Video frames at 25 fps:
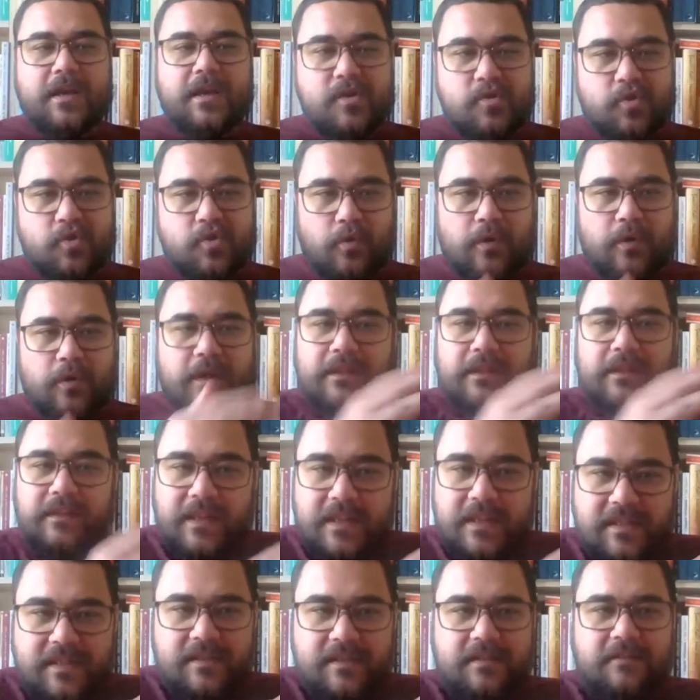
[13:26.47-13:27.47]
So
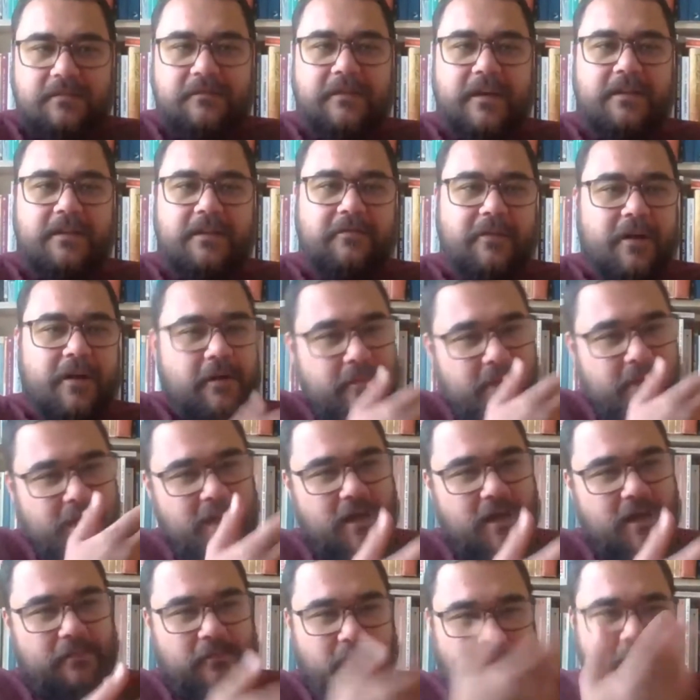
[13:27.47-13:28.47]
this is the fatwa
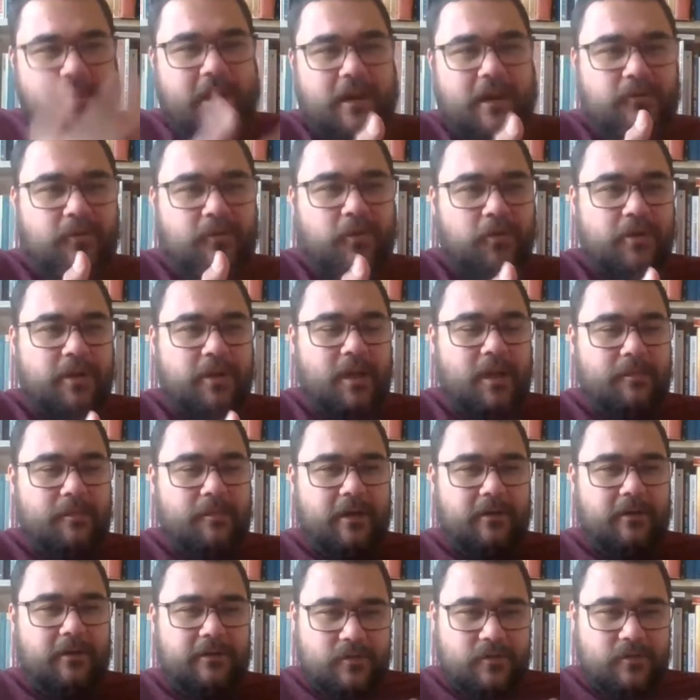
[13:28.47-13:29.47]
makam we are talking
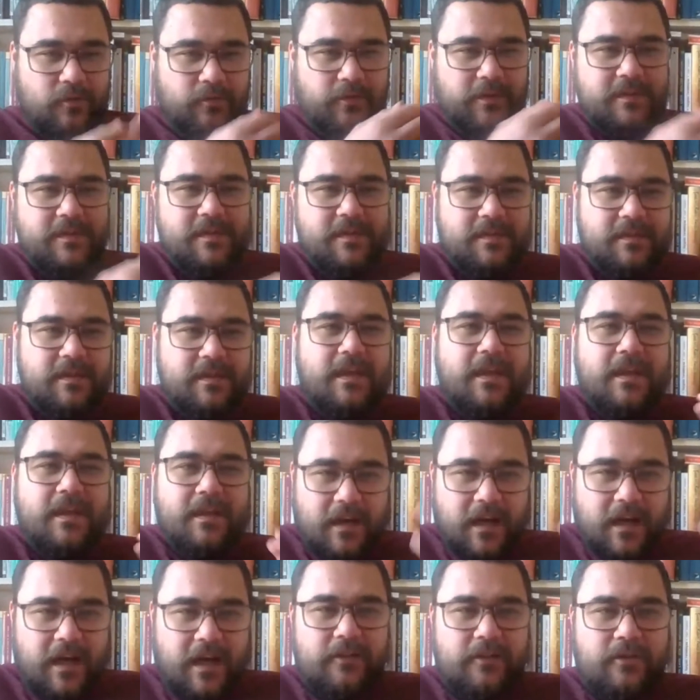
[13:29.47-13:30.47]
about. So this is
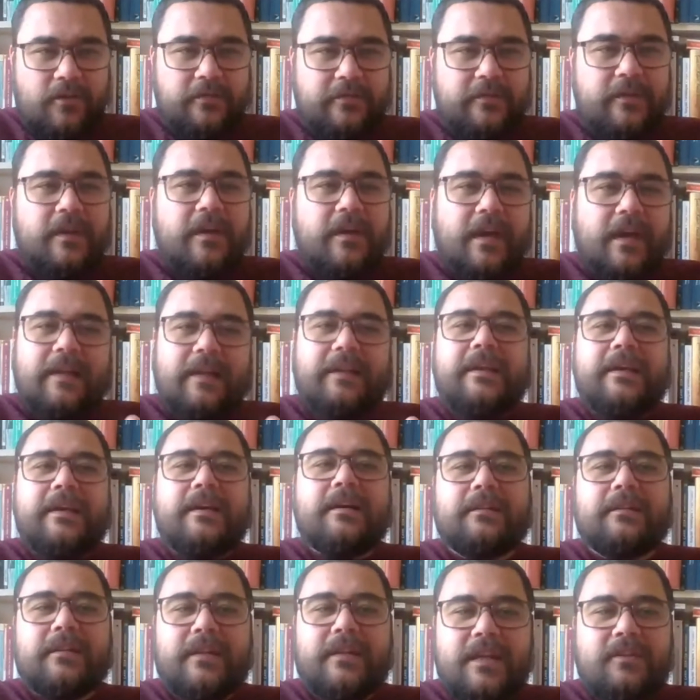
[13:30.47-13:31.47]
kind of a
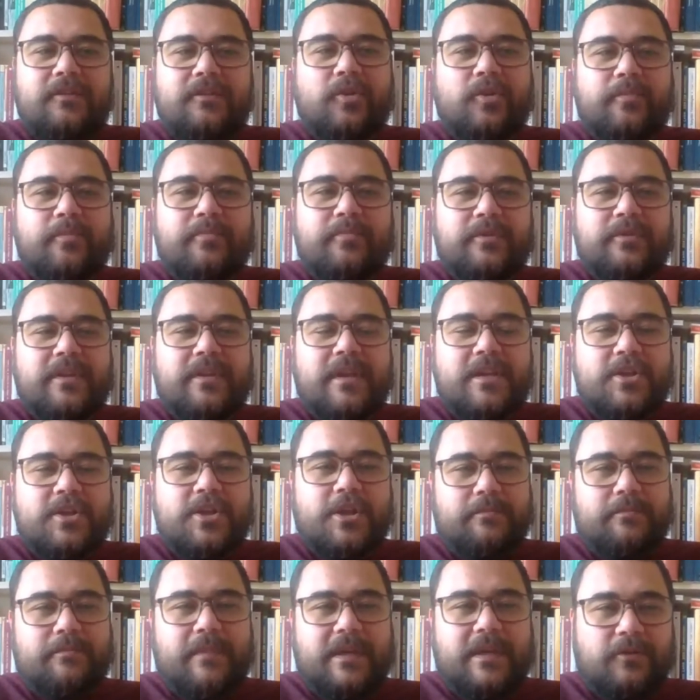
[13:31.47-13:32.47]
legal
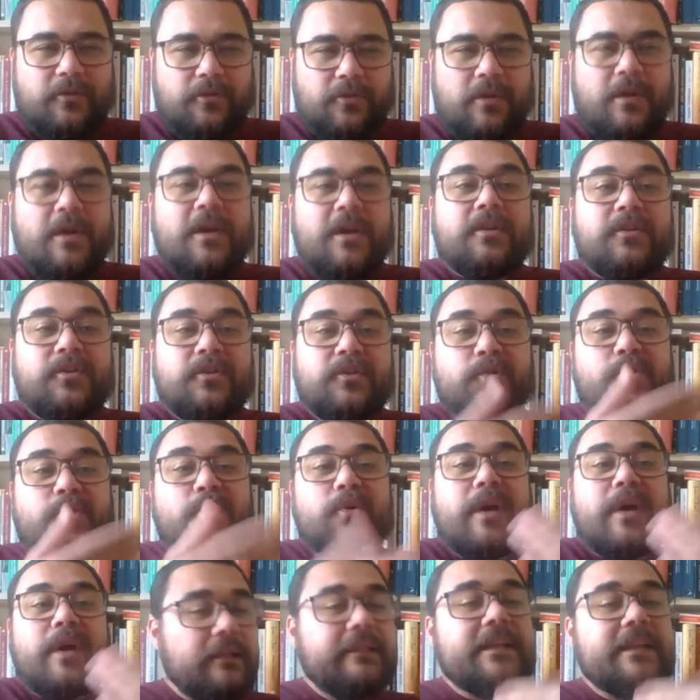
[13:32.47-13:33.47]
interpretation method
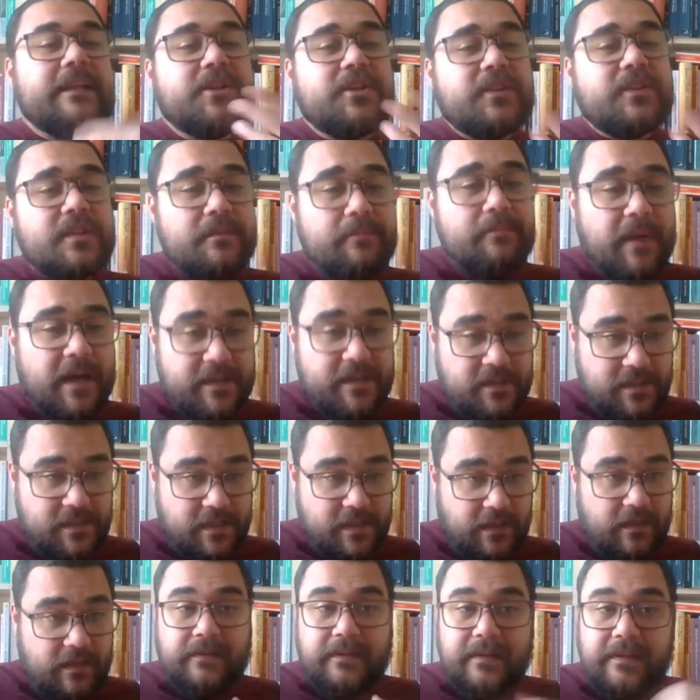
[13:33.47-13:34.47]
to
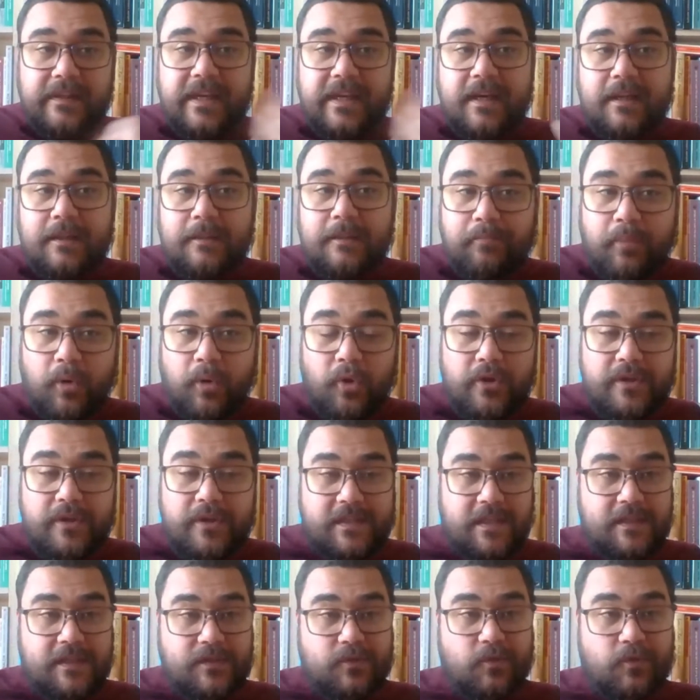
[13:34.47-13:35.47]
legitimizing the legal
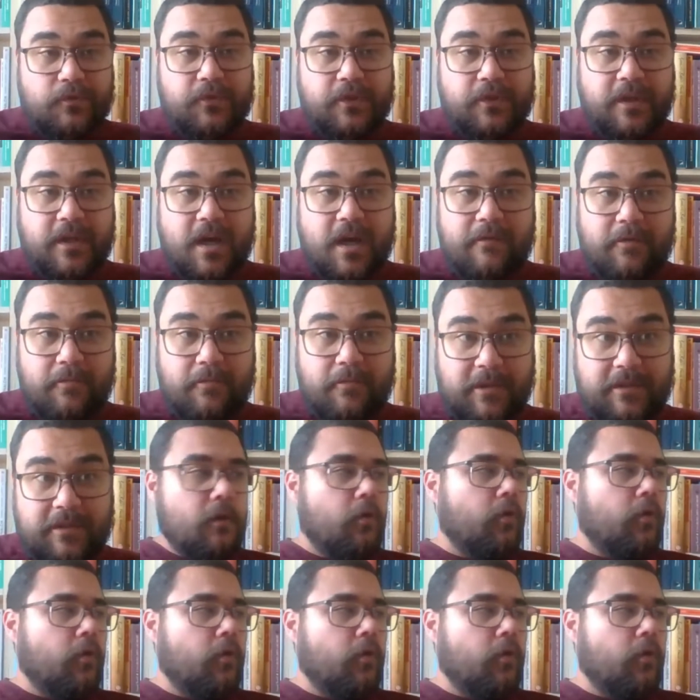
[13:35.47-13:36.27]
policies of the government.